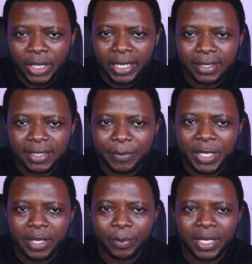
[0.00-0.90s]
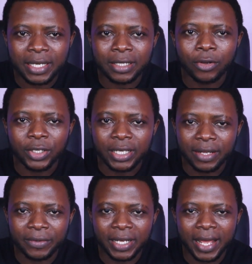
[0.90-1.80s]
To get a similar plan on
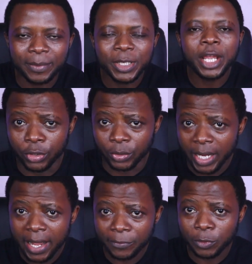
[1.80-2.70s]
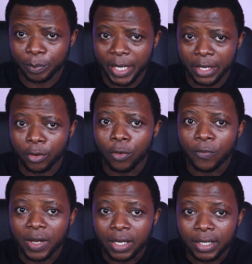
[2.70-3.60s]
ElevenLabs, you'd have to pay
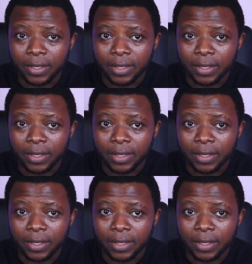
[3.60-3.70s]
over